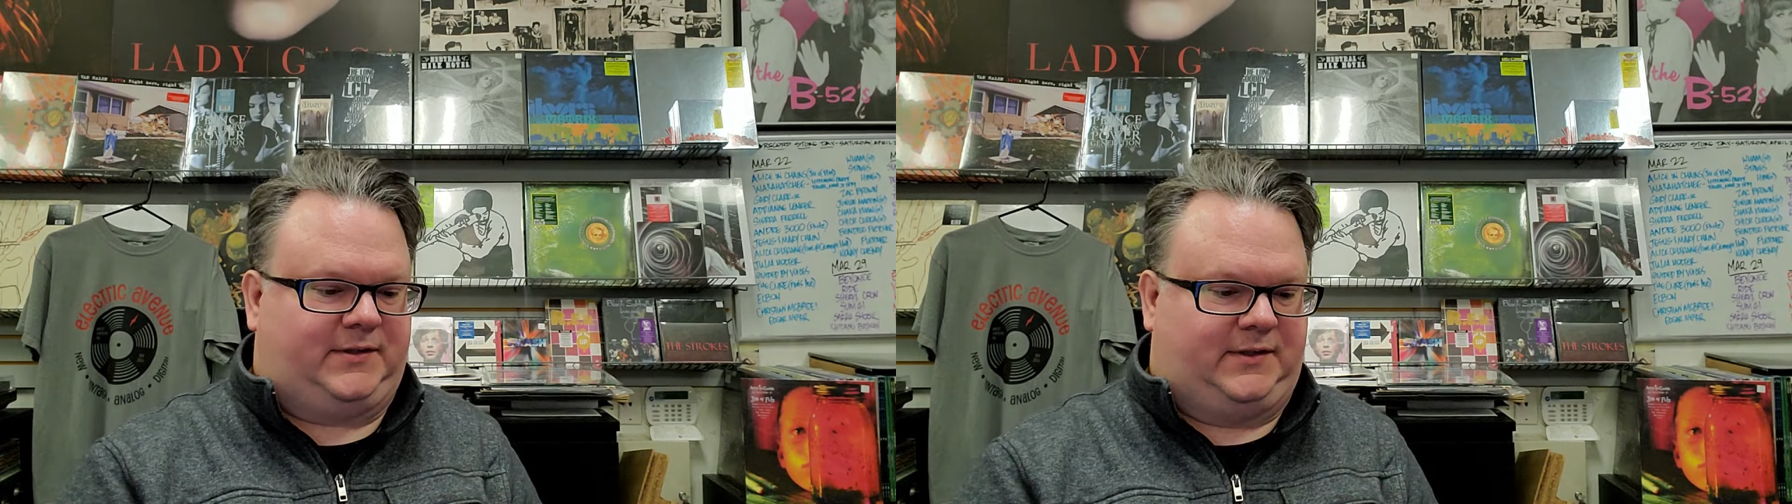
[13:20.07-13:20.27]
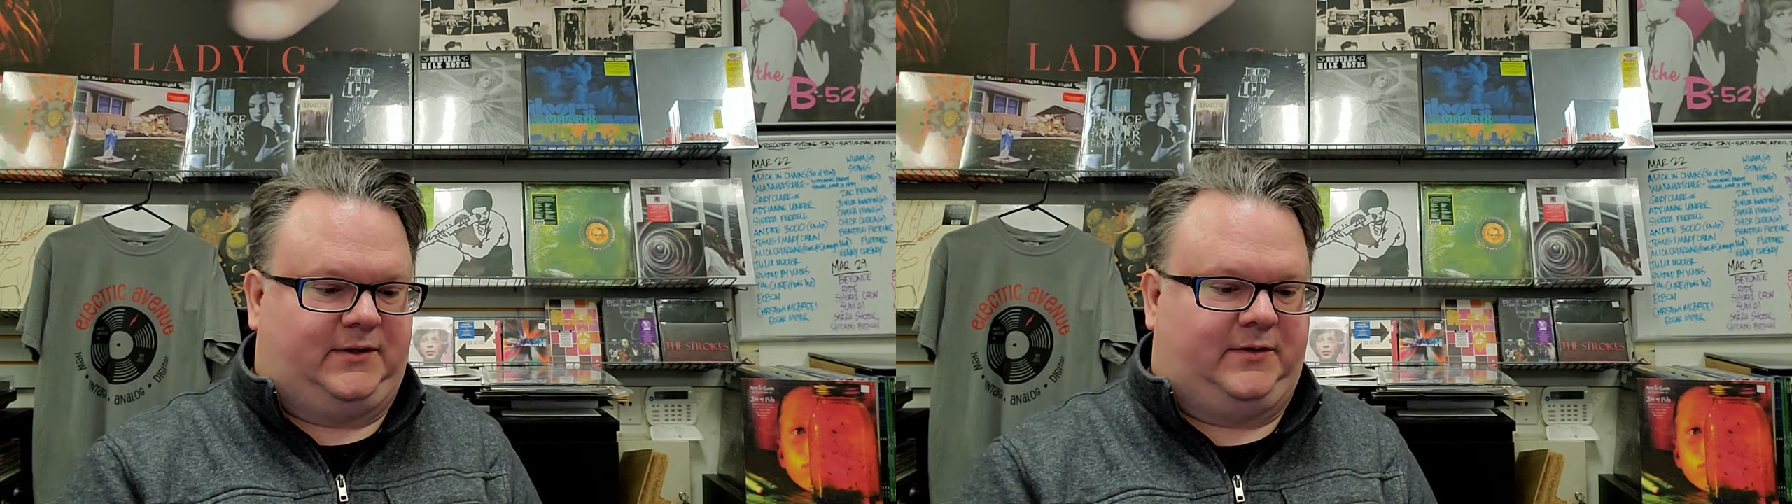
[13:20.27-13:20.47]

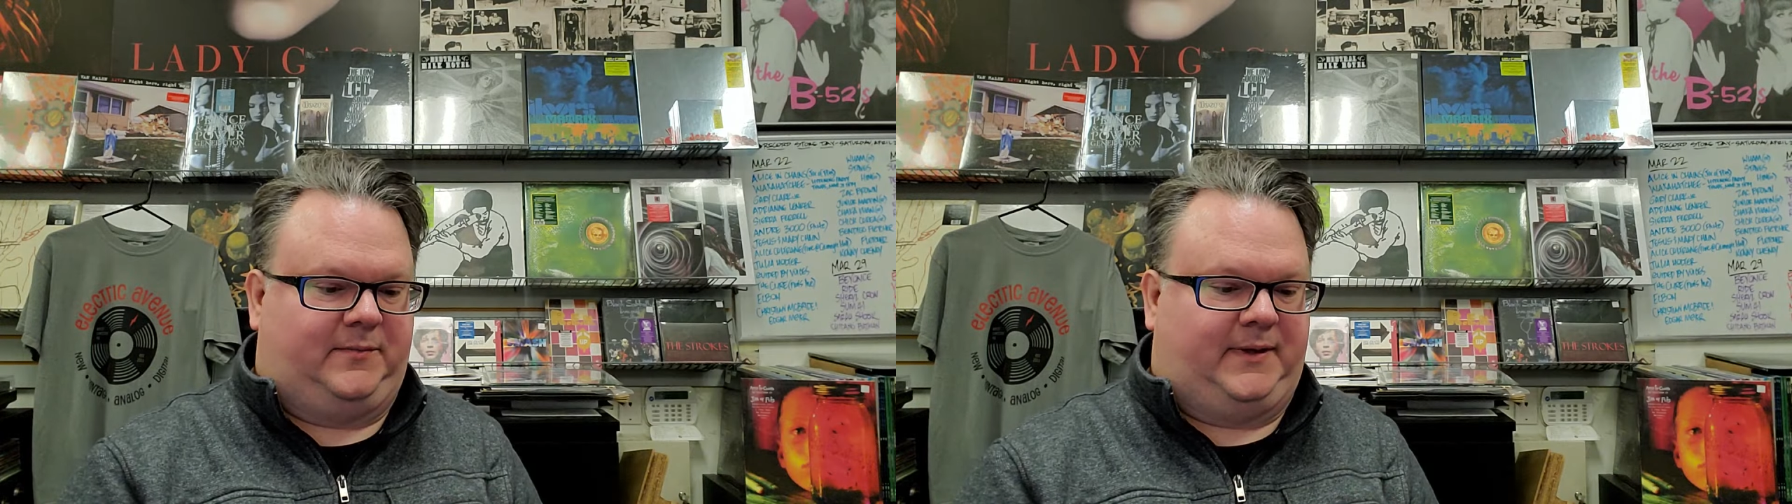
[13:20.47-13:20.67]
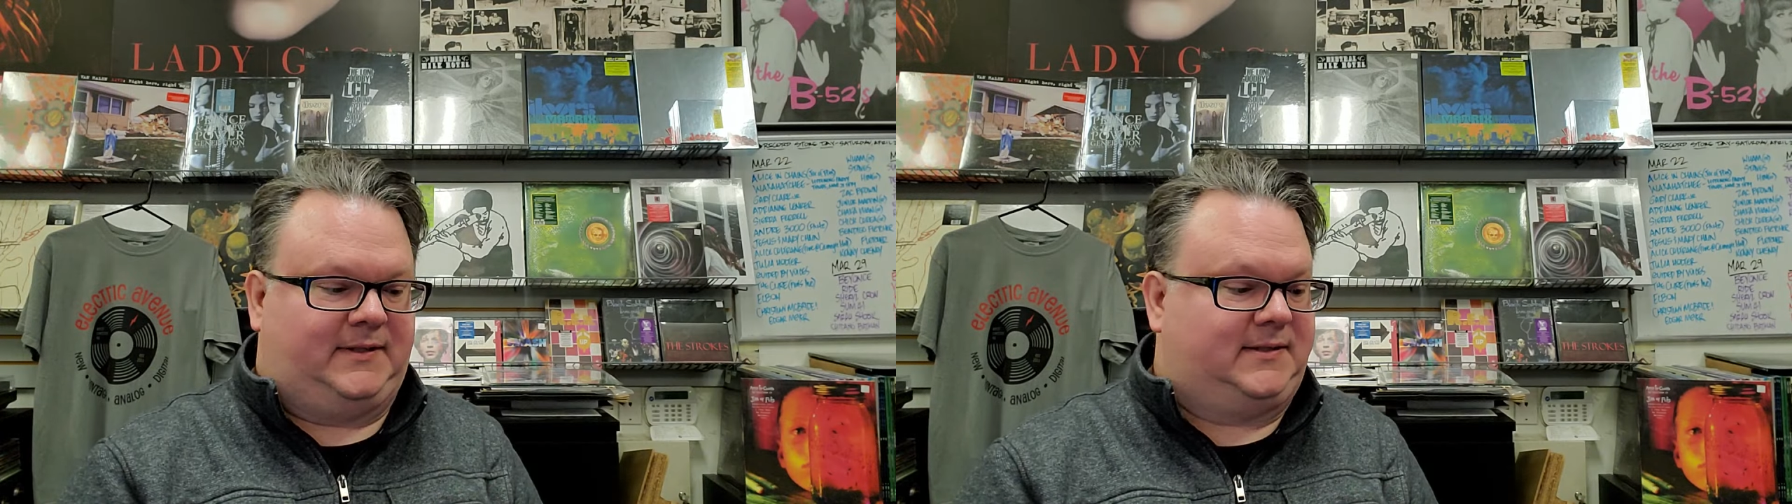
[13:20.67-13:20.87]
to you,
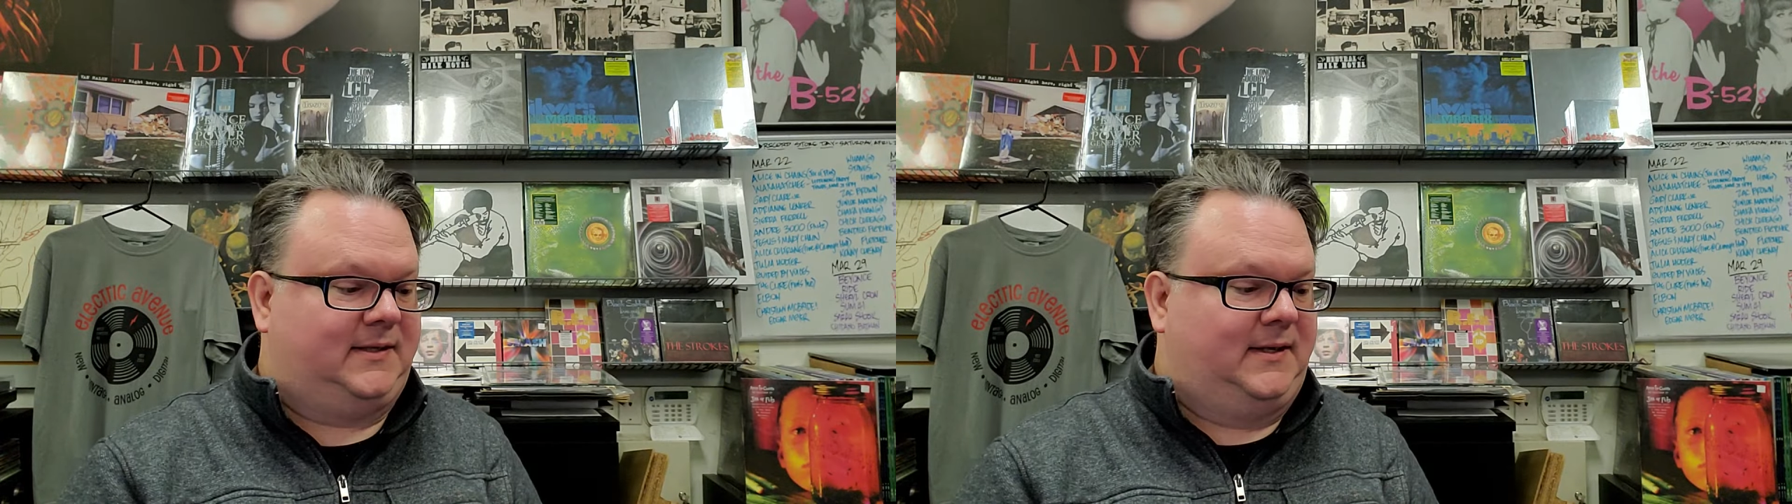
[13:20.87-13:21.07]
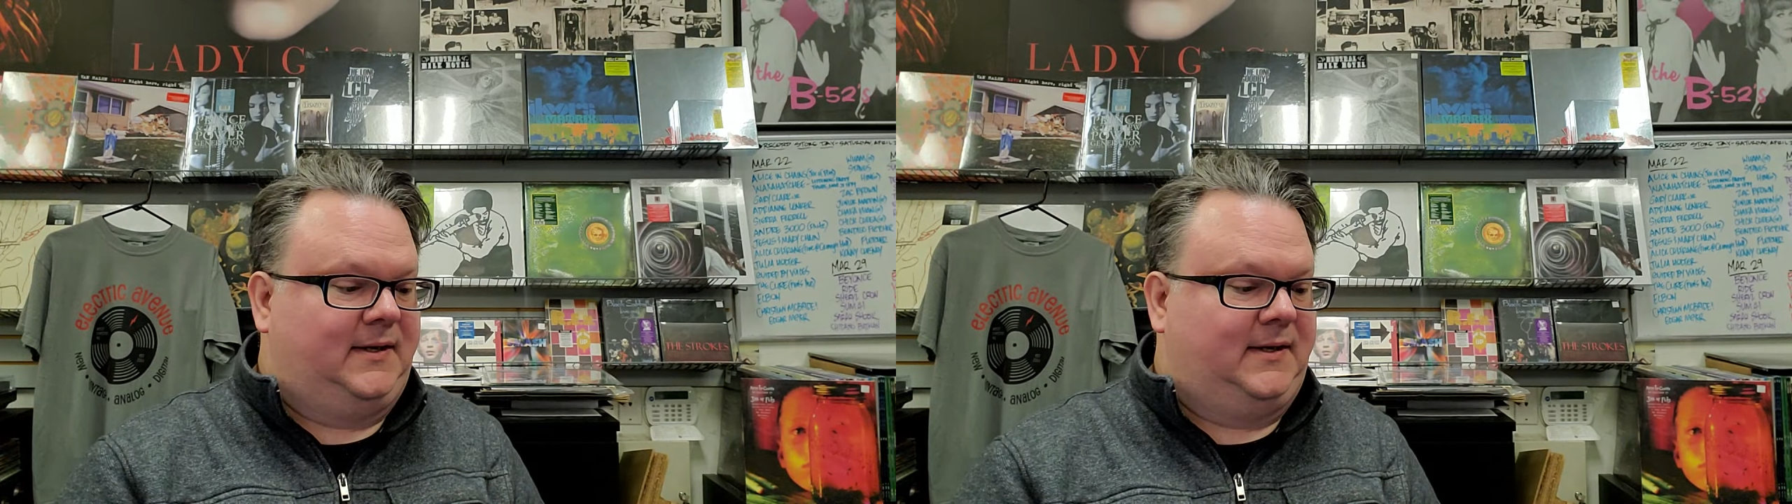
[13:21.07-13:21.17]
but